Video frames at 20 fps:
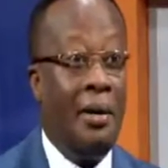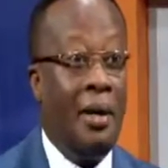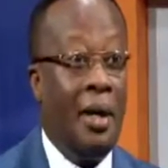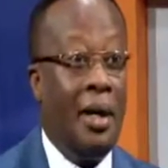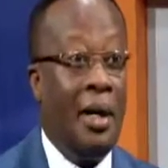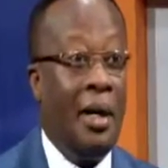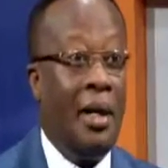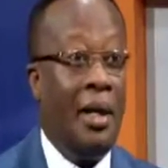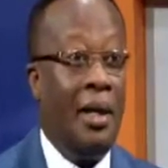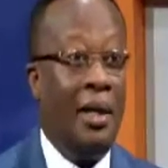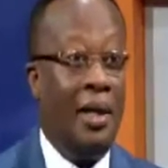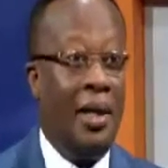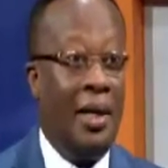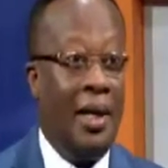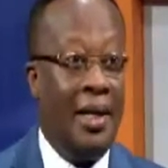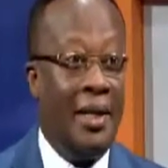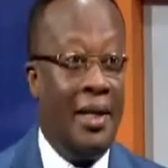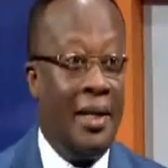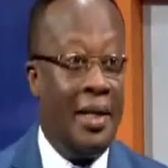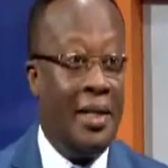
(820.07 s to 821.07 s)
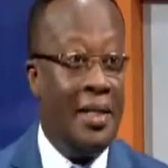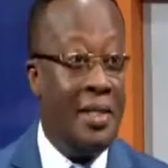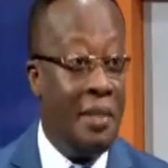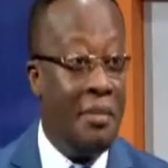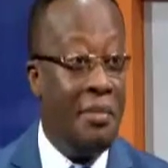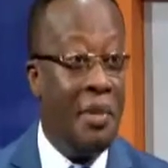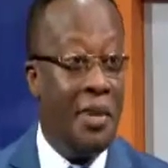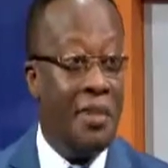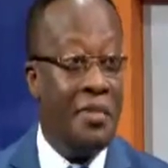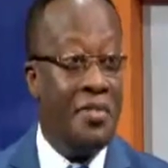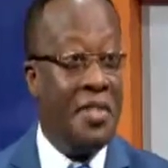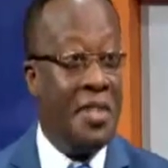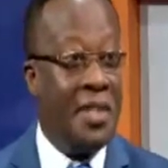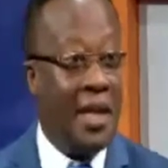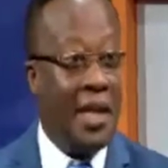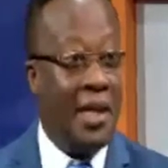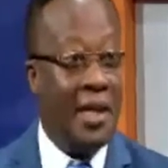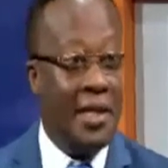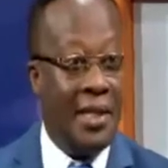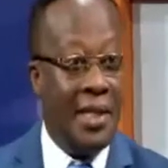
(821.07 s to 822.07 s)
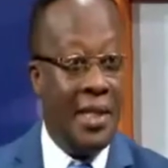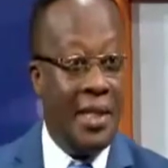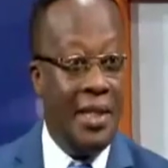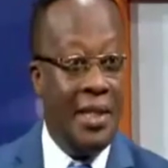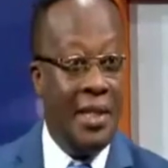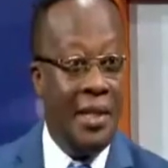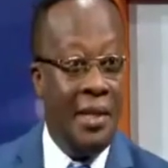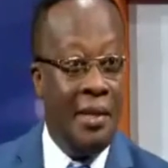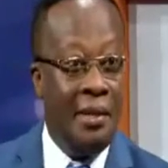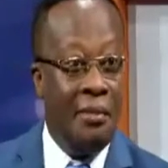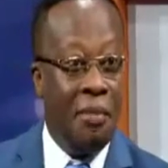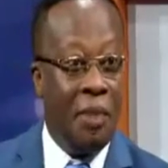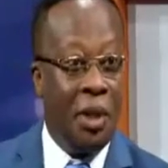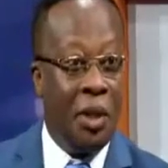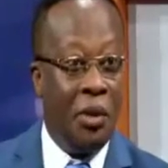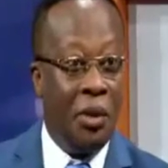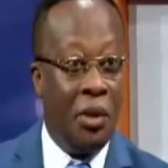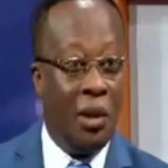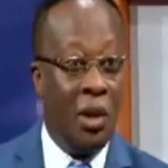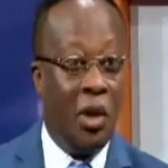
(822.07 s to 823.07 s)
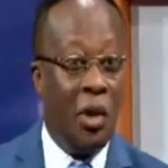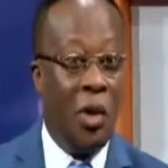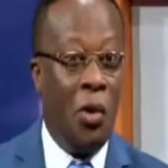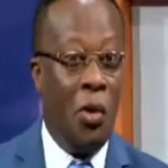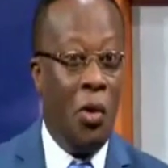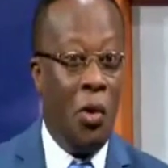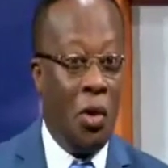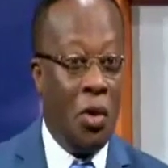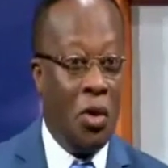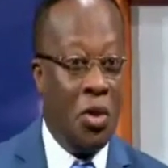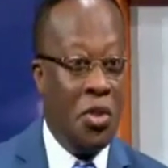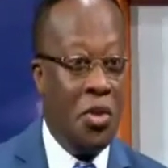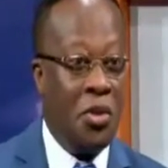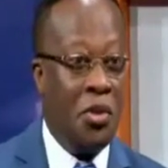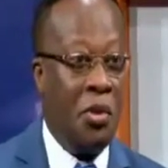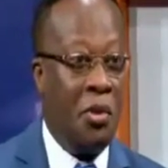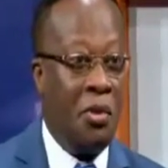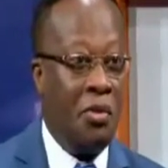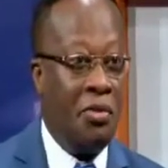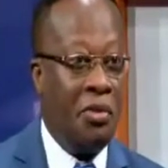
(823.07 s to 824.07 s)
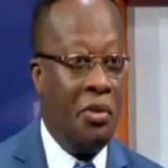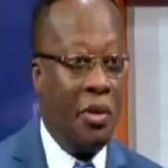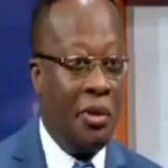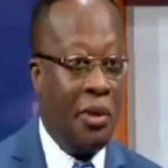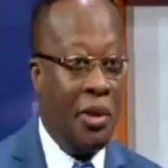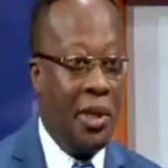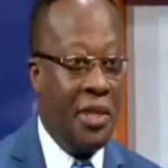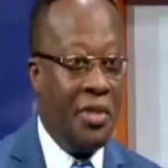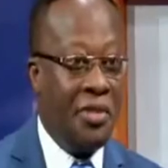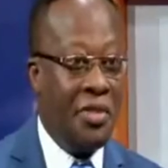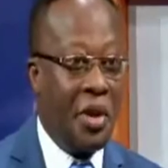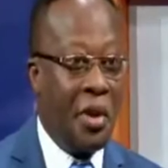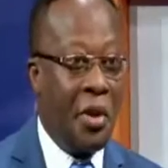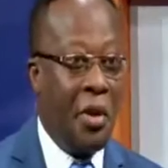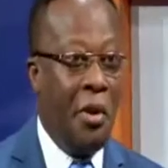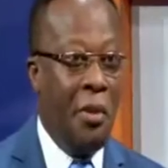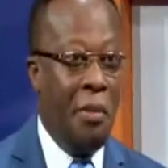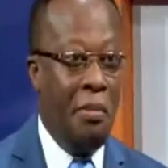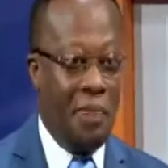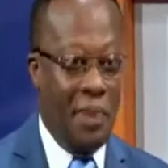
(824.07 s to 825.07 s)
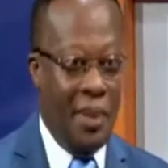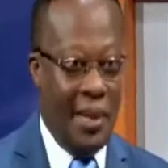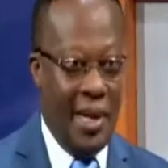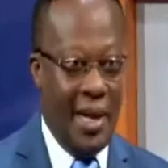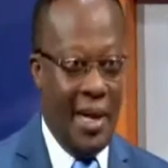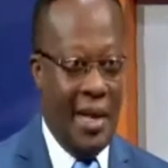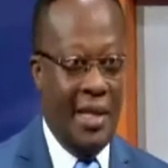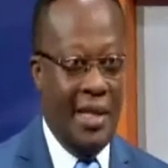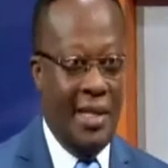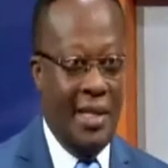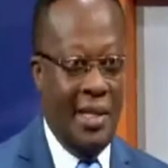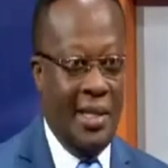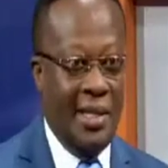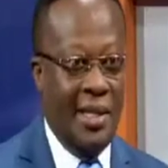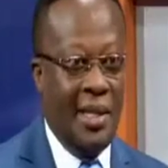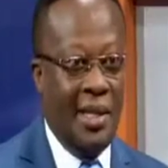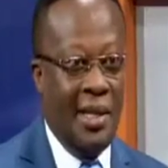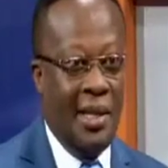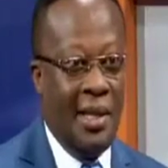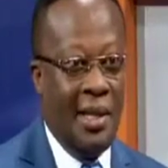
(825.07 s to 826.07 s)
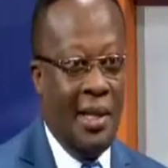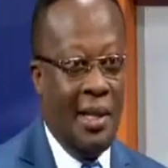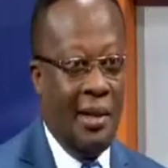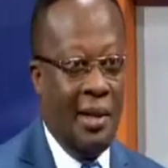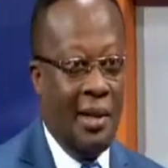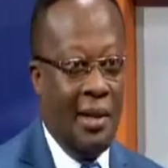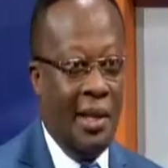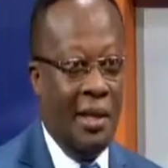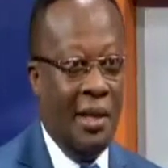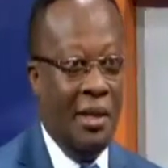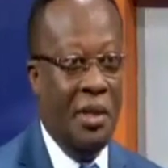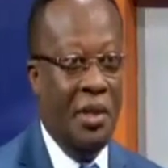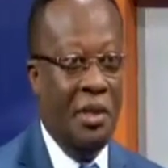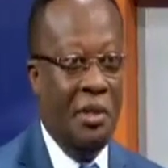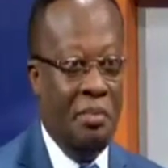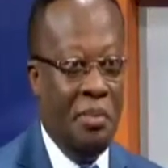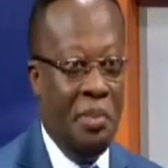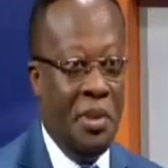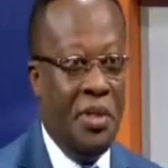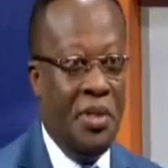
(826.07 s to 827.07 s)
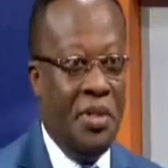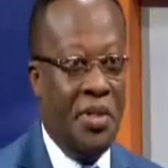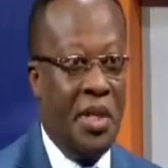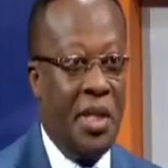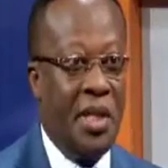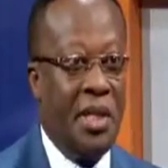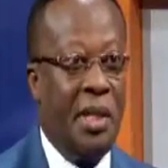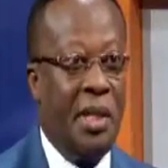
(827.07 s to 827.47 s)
like some have started, because the cost of regulatory compliance in being such a